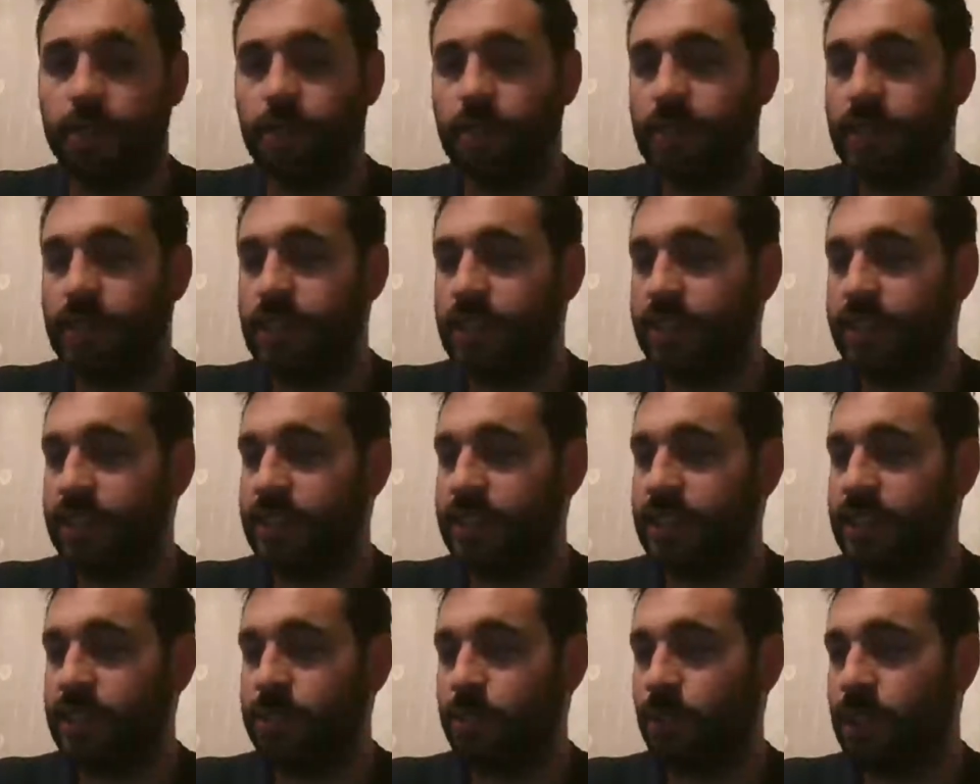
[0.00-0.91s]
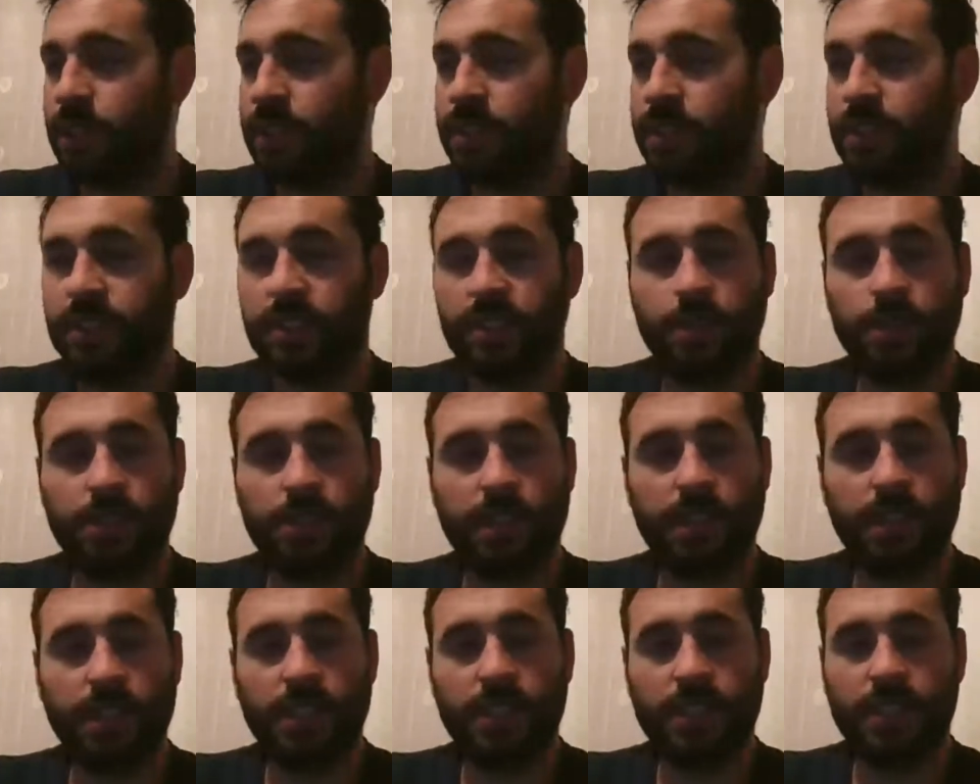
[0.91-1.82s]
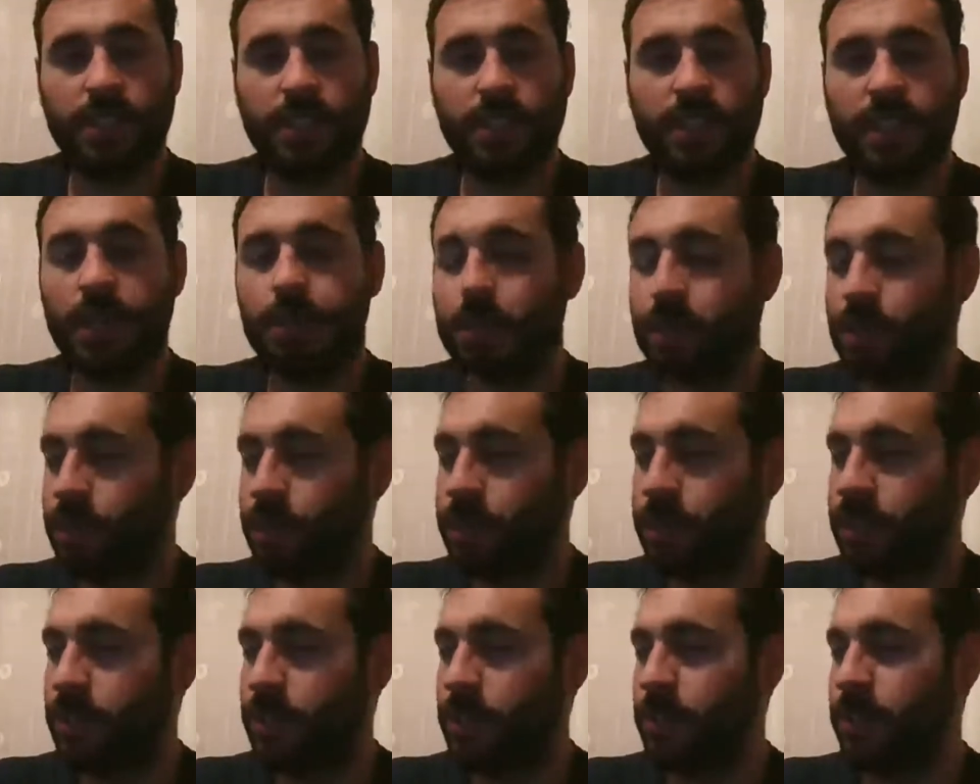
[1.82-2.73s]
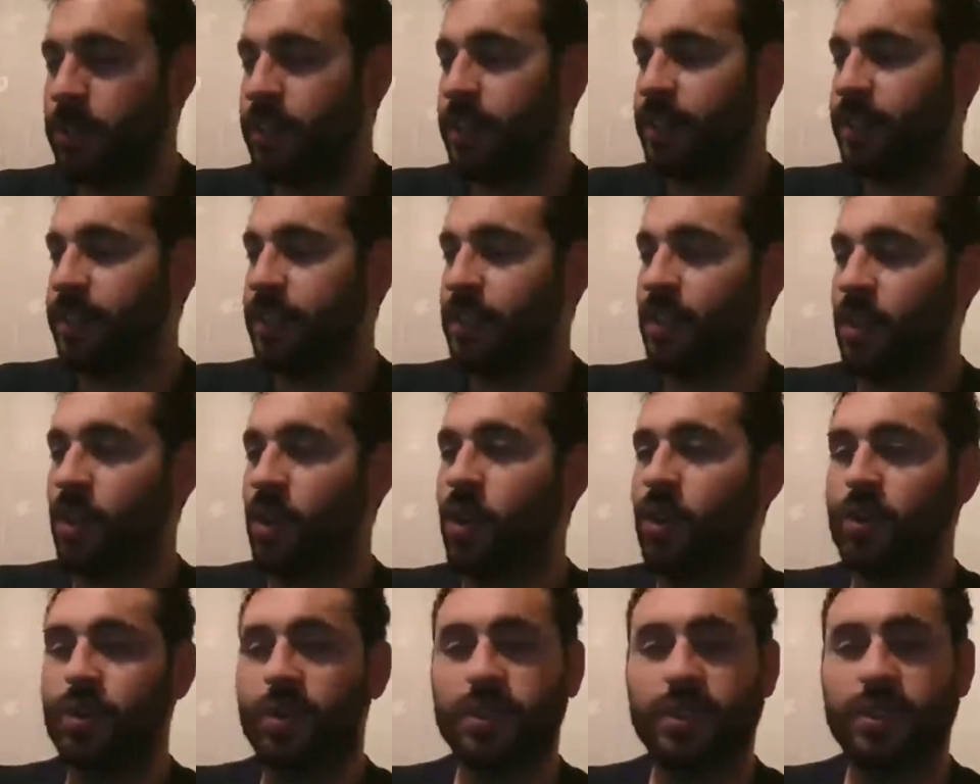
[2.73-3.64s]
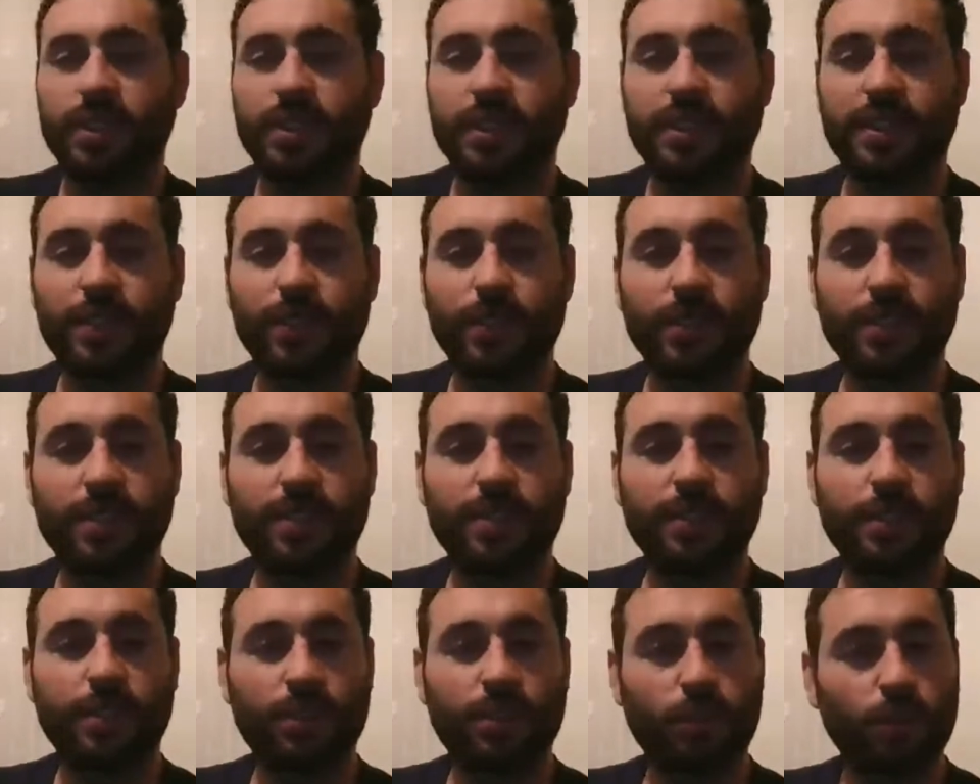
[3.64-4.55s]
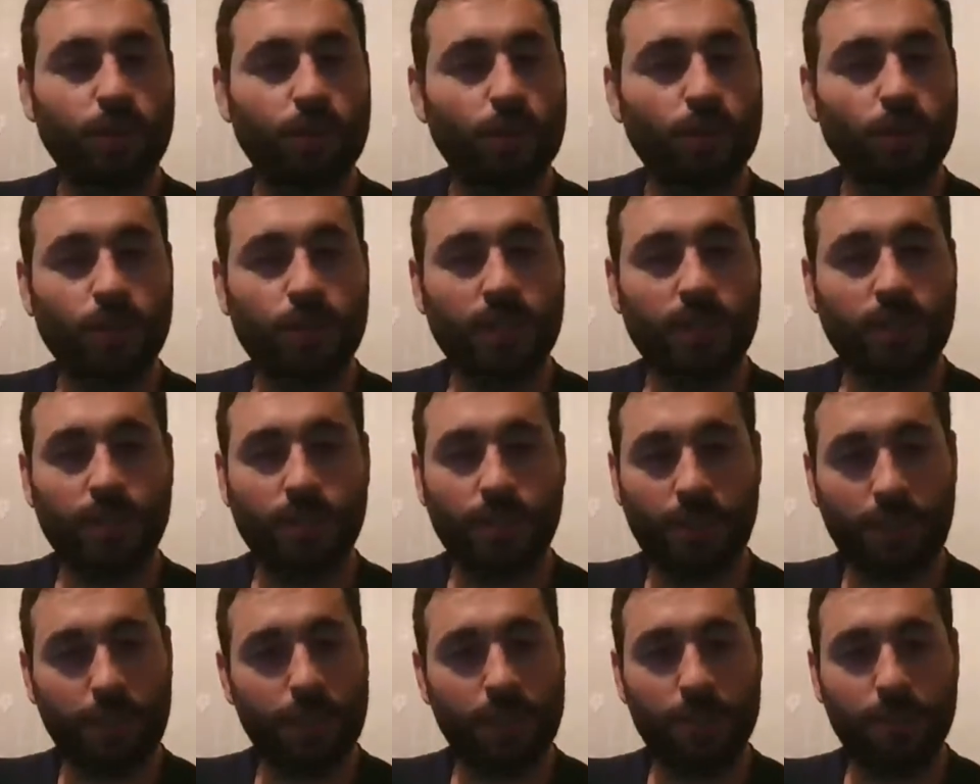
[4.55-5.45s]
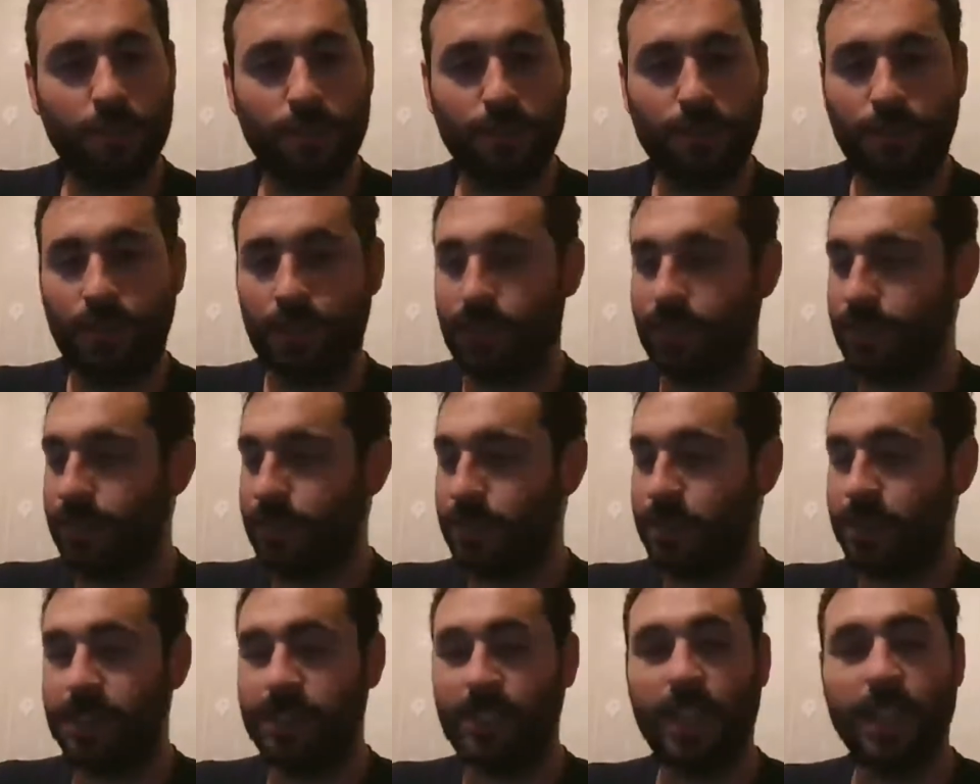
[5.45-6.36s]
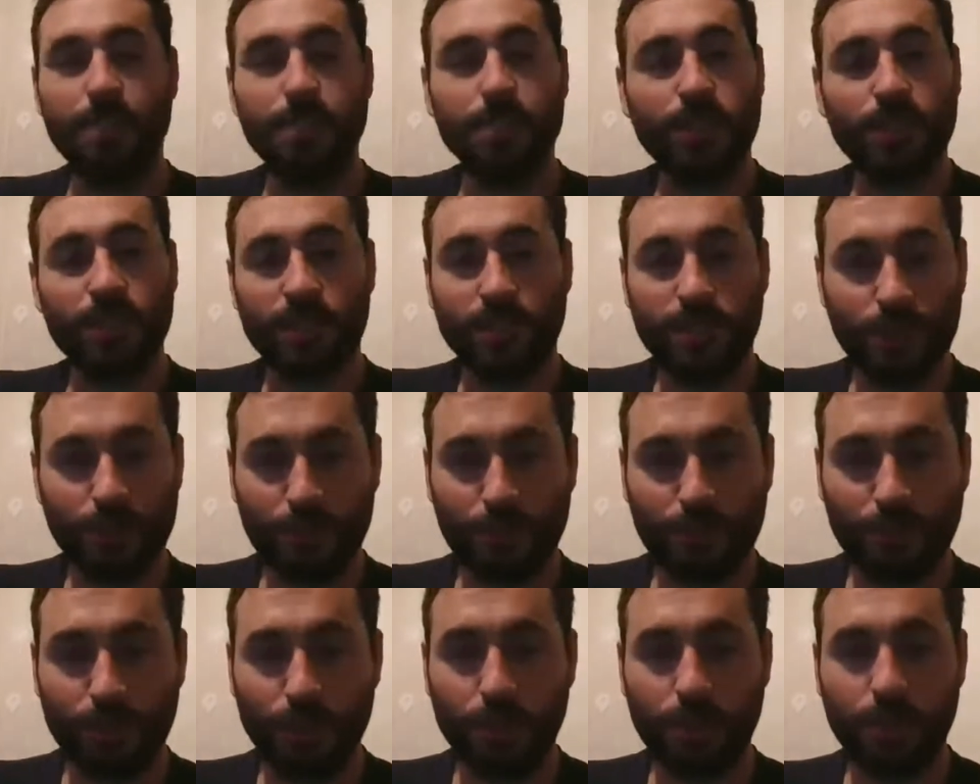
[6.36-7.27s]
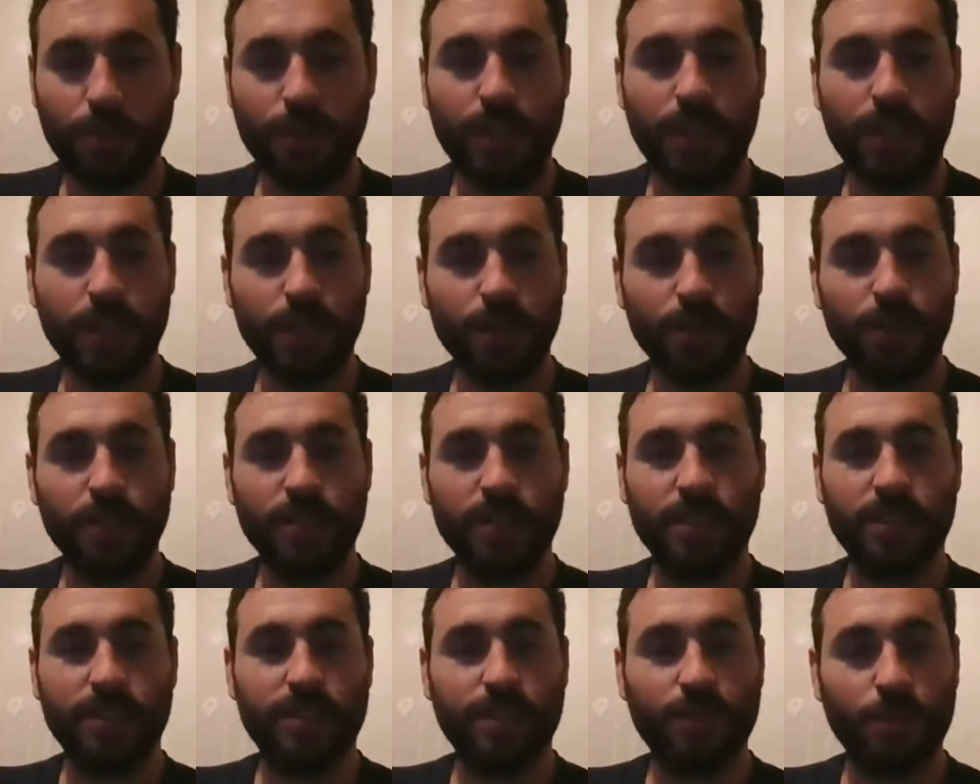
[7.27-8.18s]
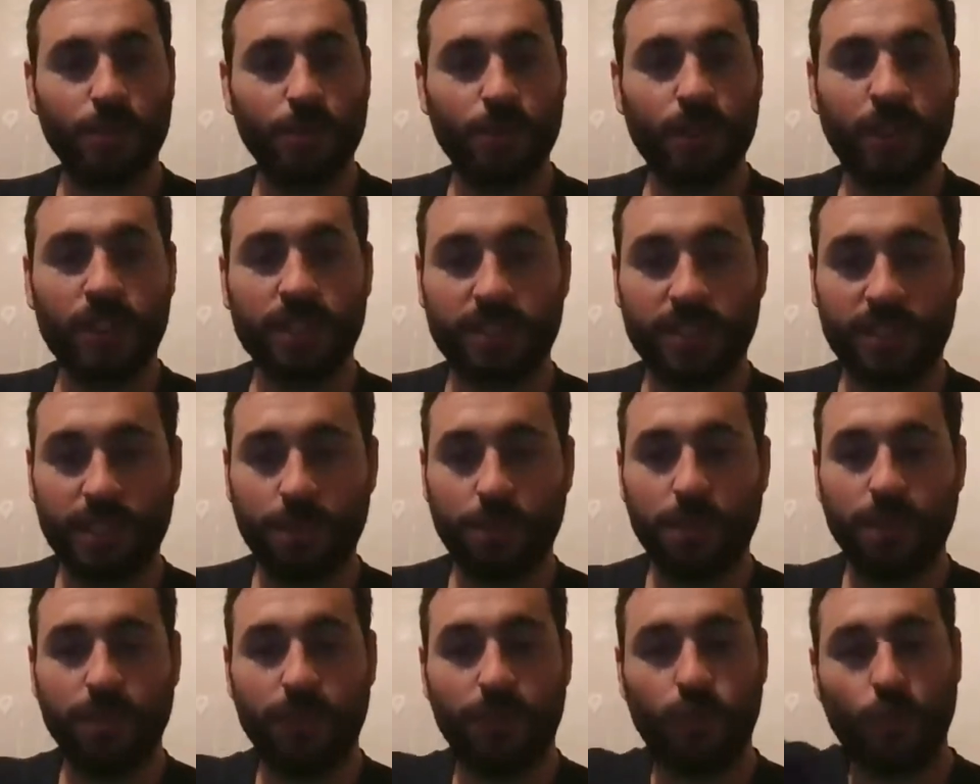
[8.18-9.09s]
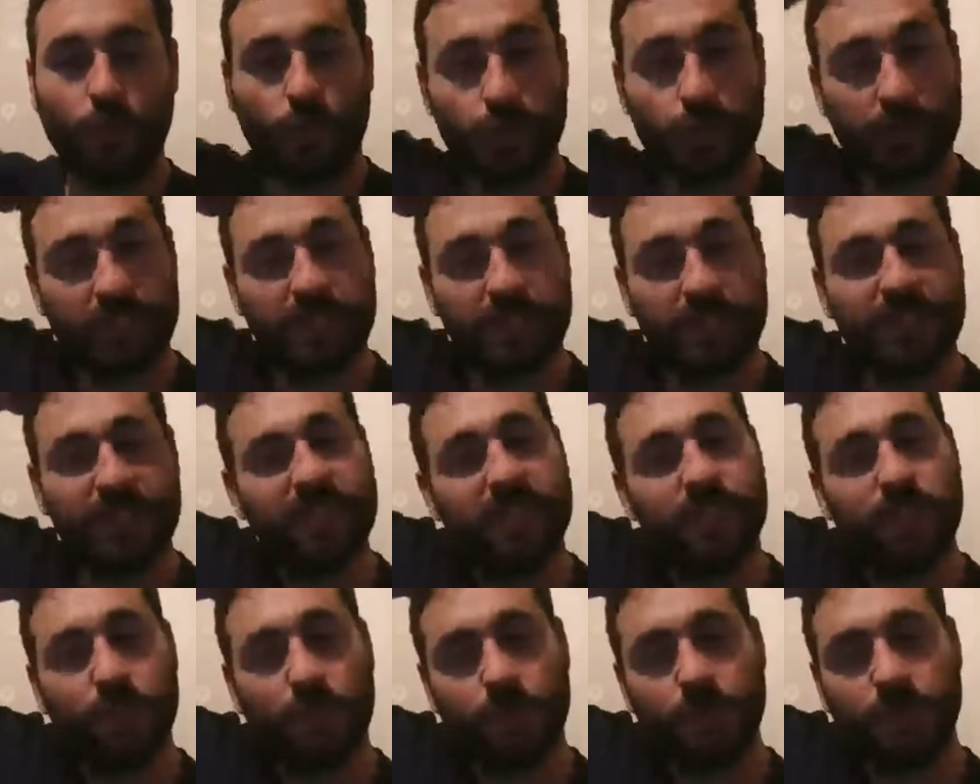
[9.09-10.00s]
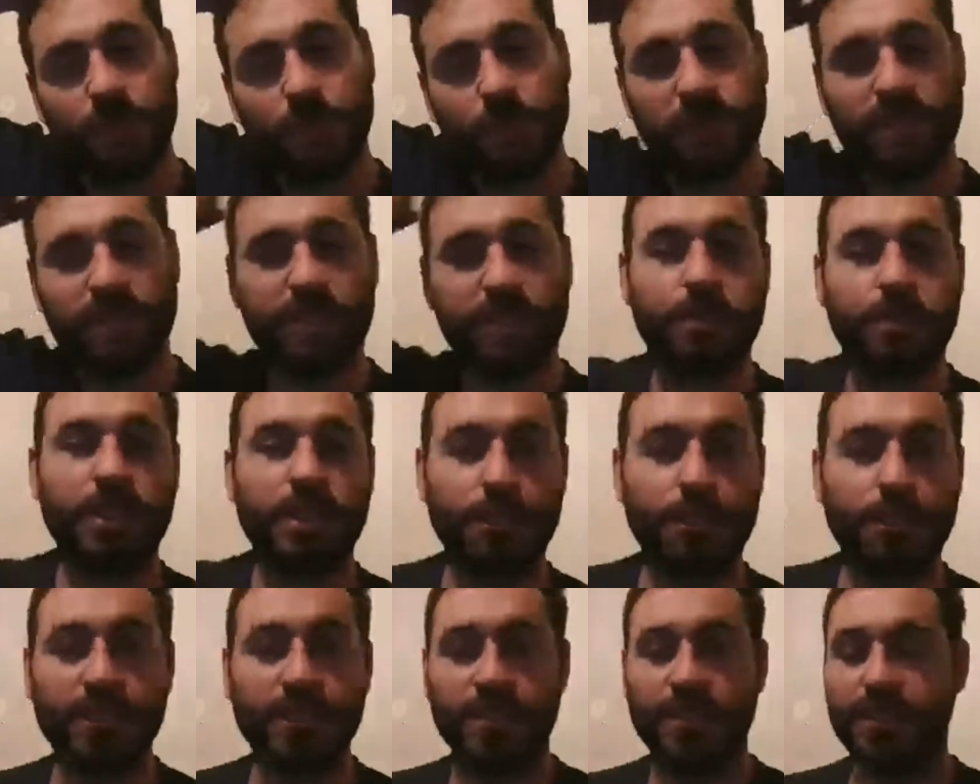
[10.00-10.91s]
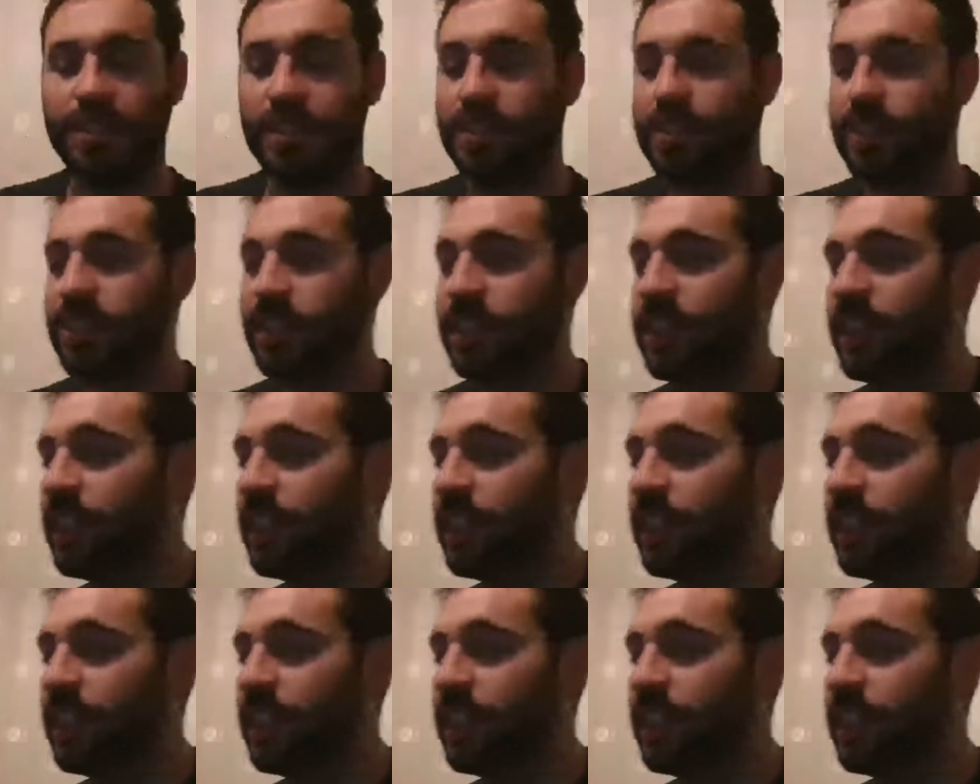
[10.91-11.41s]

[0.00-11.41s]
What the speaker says: This is not practical, but I got the other laptop here with this on. So this is going to look very unprofessional, but I'm not a YouTuber. I do this so you guys keep informed, and it's easier for me to explain what's done.